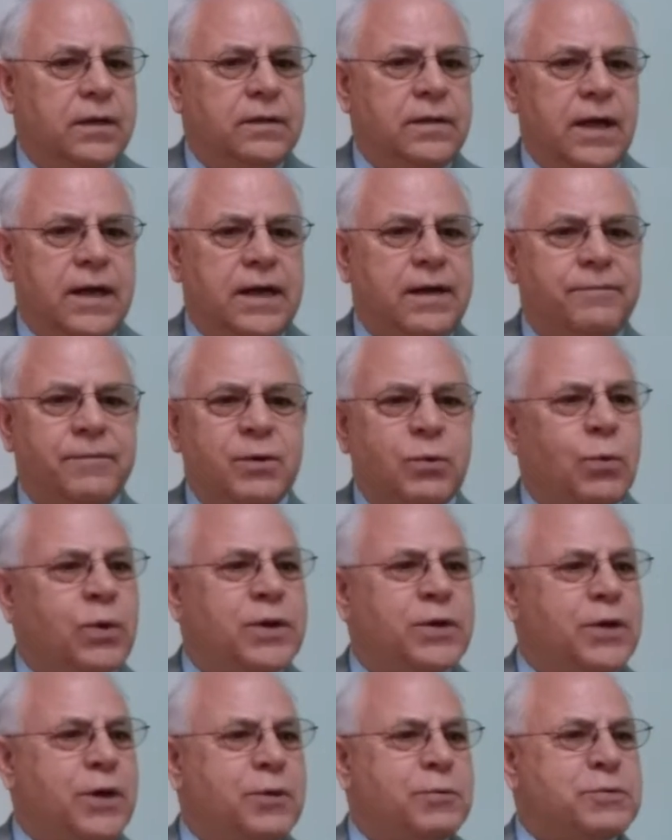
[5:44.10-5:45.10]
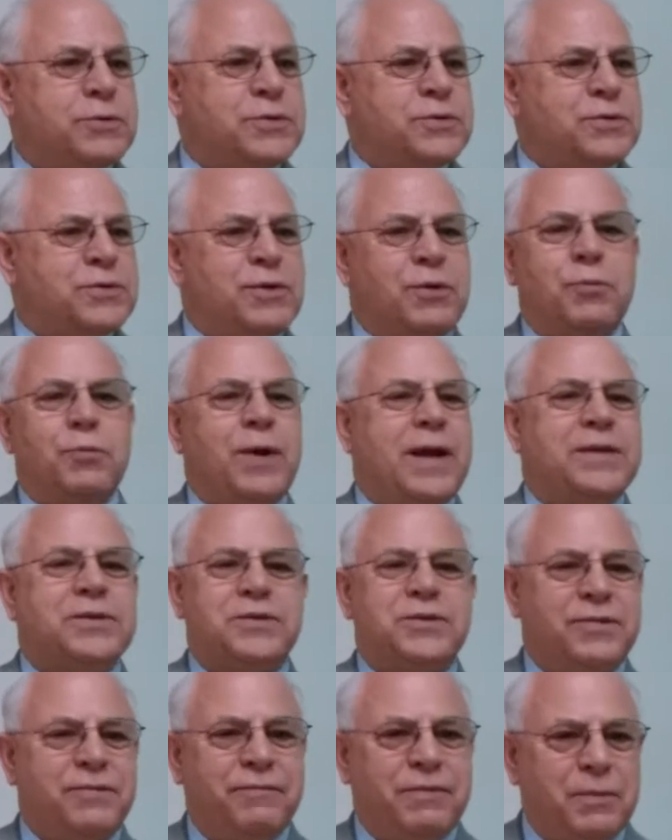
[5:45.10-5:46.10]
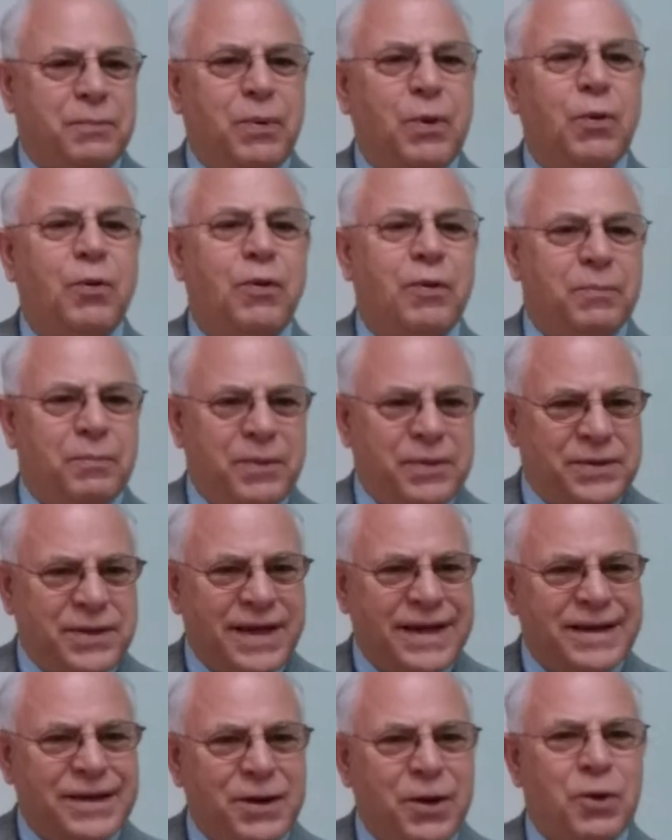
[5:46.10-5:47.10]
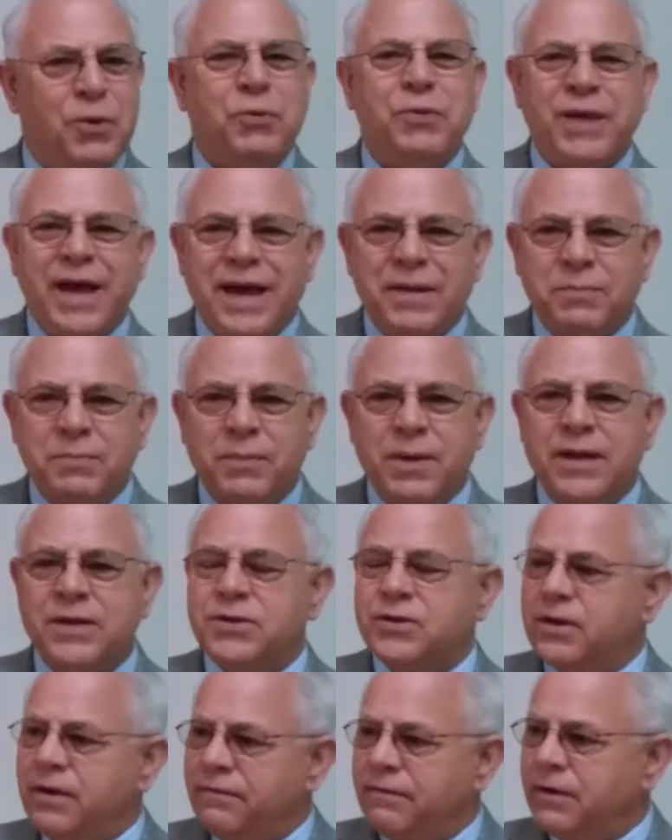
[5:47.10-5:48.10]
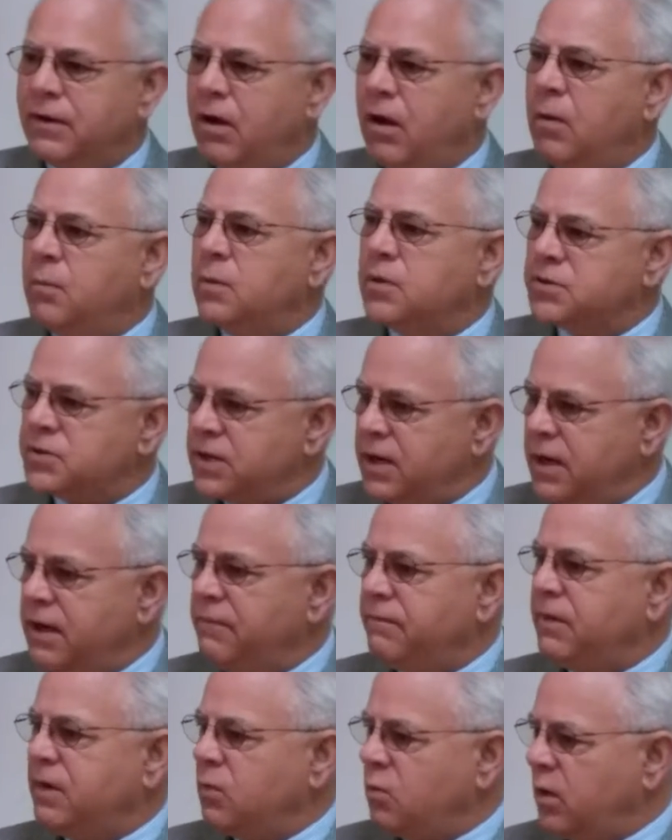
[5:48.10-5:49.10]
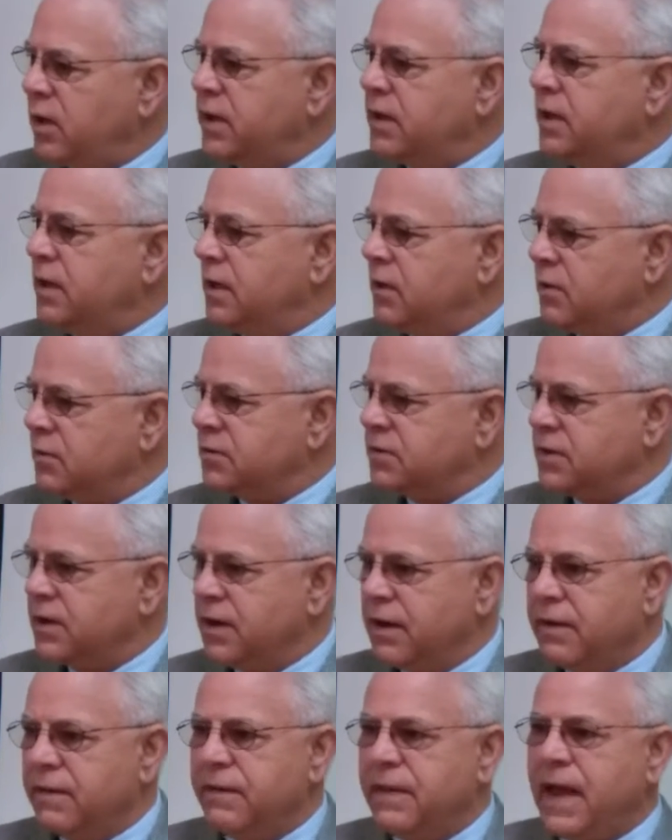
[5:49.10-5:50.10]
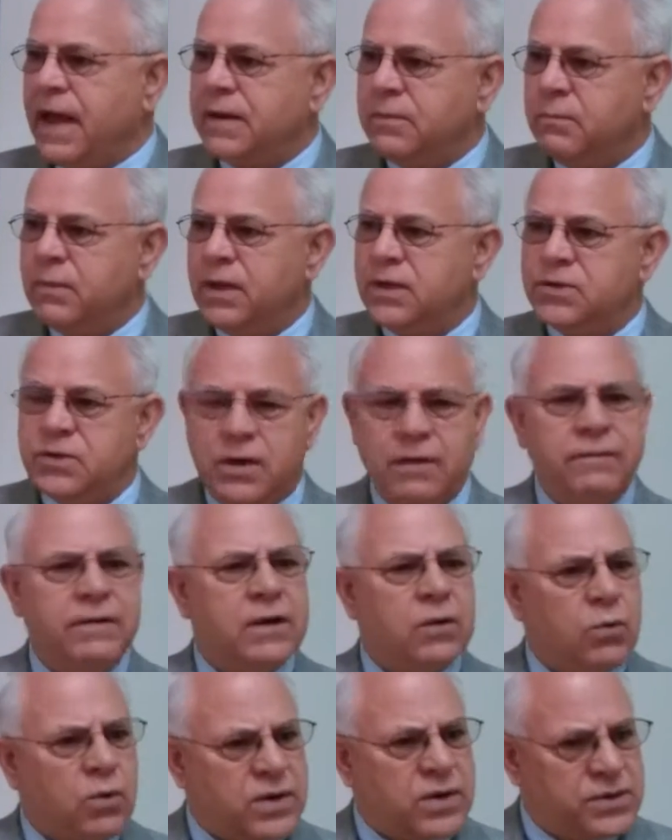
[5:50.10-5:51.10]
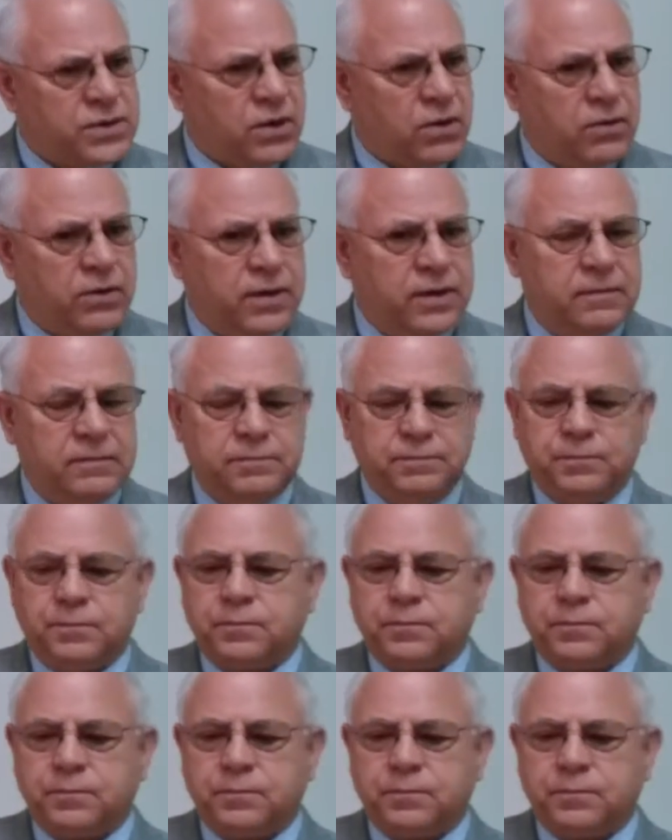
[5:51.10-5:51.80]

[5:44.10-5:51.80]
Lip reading: Not everyone knows the rest of the poem, but they know that much of it. Almost everyone knows that much of it or has heard it.